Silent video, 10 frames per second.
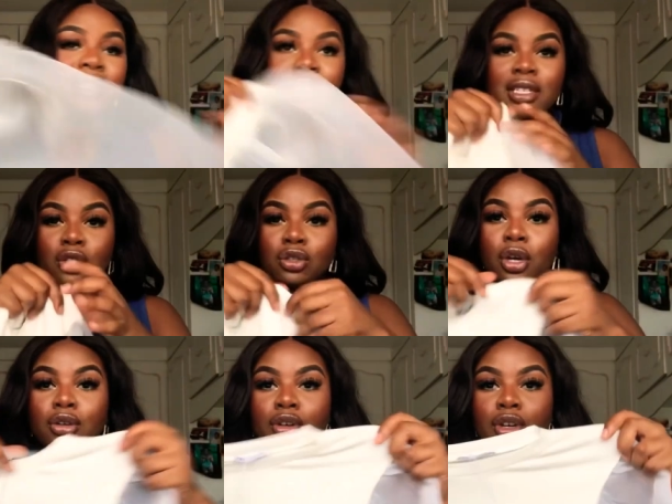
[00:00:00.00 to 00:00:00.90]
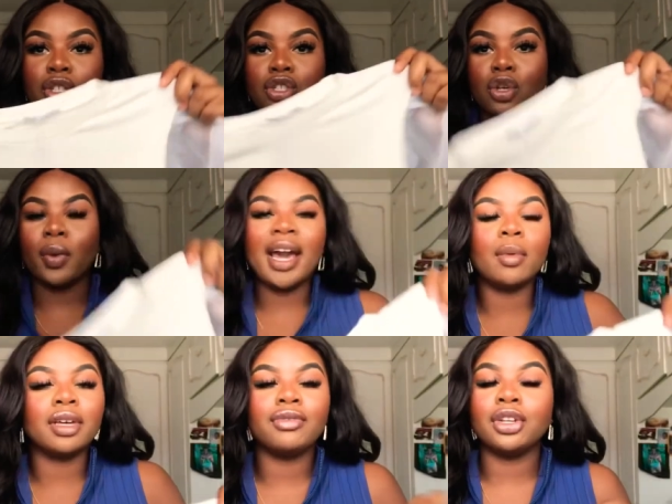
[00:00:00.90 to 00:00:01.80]
these are so good to wear
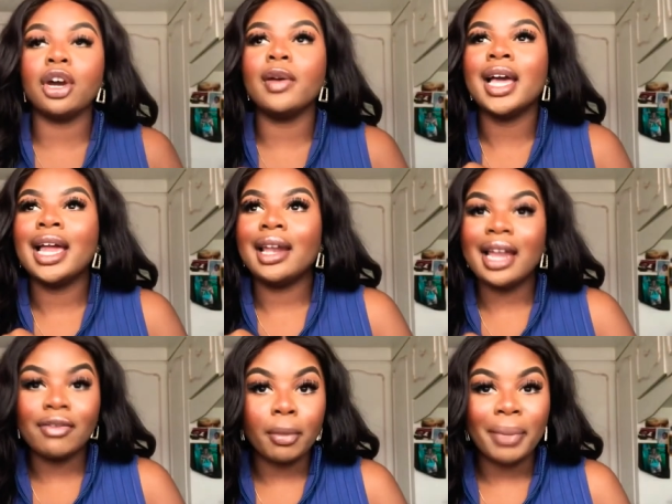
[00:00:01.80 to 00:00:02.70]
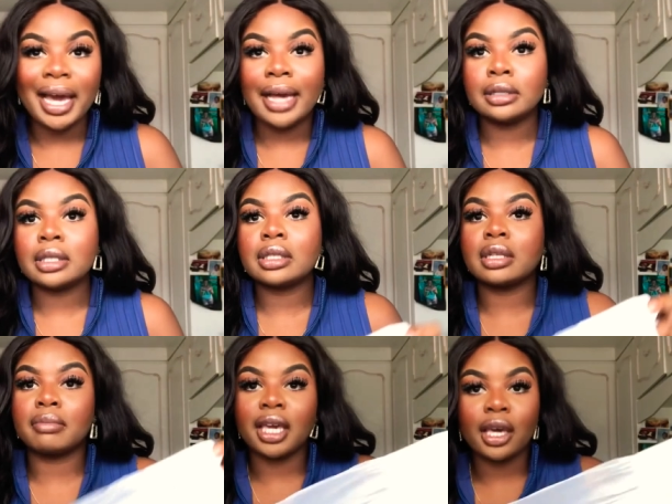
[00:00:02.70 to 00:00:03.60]
with you know leather pants some
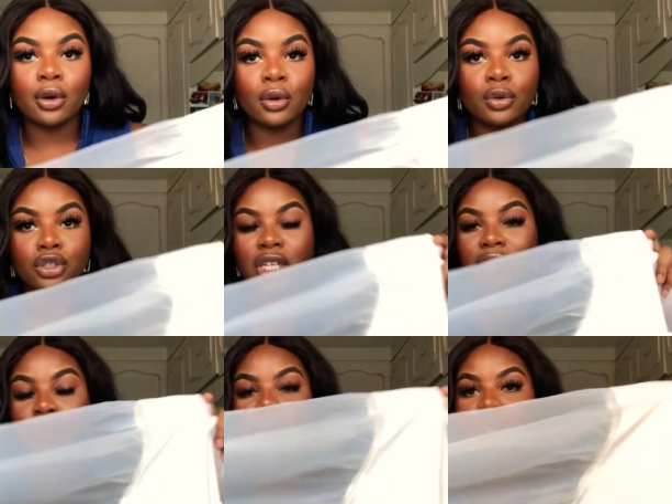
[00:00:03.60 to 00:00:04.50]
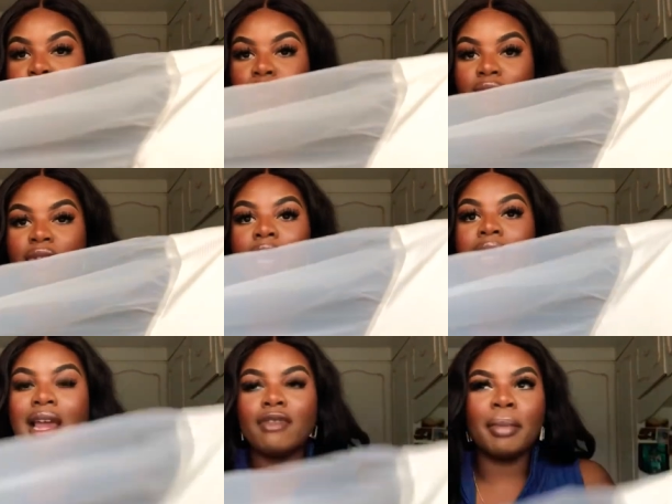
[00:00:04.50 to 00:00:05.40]
heels you can even wear this with
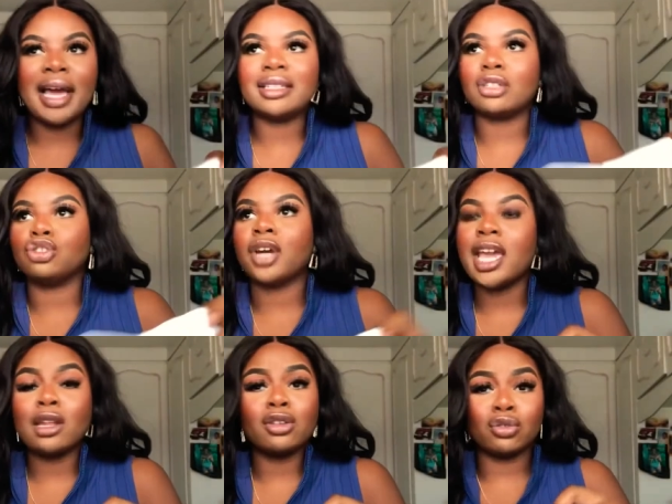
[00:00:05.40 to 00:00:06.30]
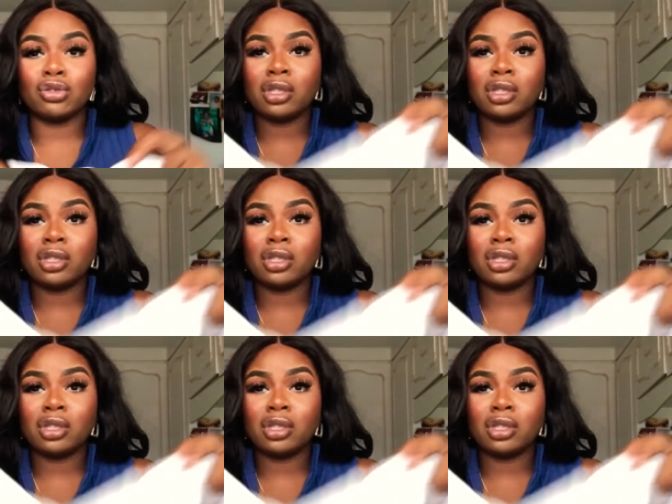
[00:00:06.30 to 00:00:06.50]
leather pants and trainers or just